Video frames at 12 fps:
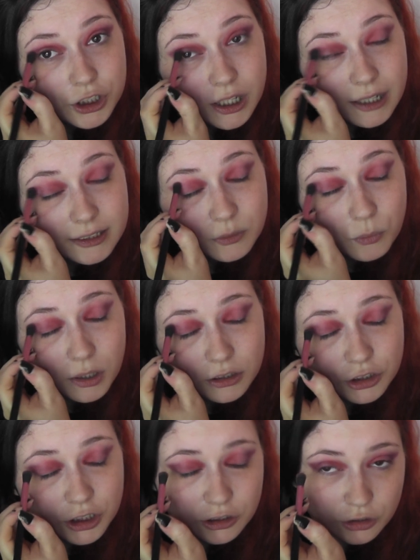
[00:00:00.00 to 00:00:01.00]

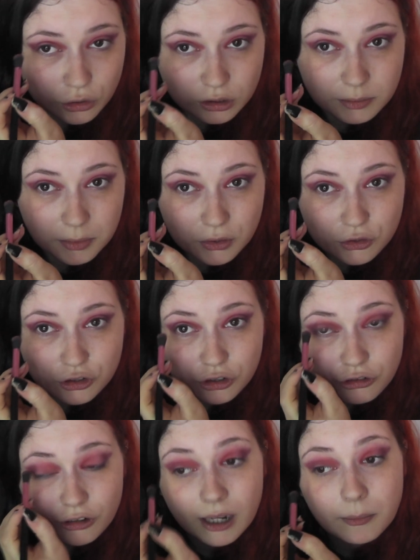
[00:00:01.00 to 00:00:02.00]
She talks about
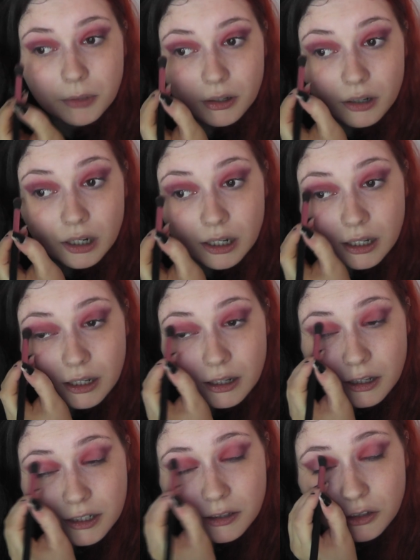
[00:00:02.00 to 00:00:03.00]
true crime and
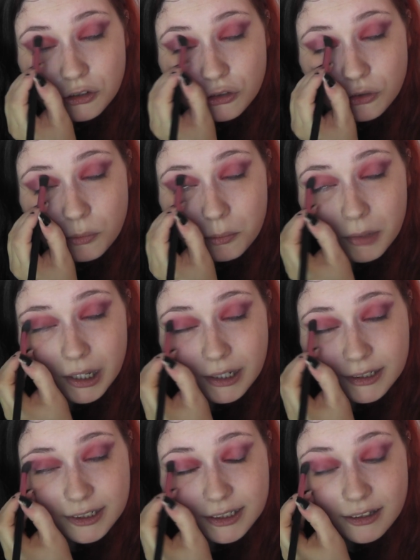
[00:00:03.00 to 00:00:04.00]

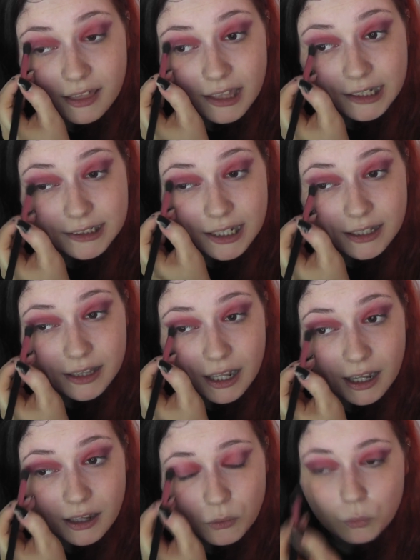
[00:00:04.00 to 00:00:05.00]
murders and things
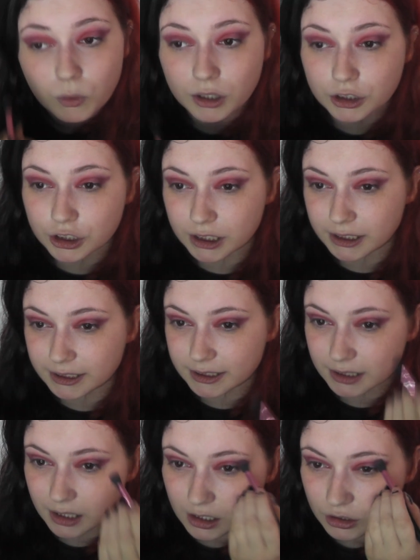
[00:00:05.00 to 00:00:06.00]
like that while
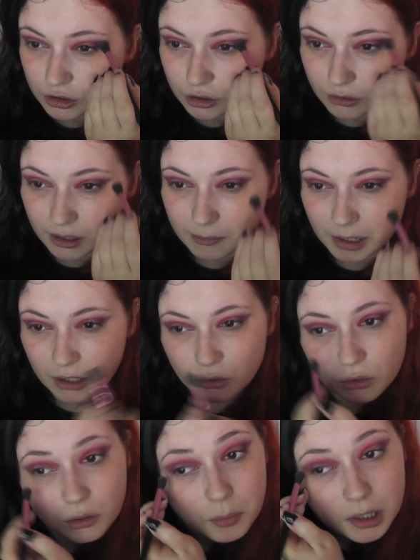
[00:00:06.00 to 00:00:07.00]
she's doing her
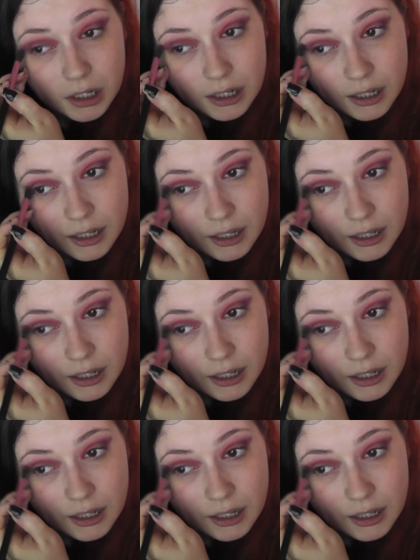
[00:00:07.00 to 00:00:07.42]
makeup,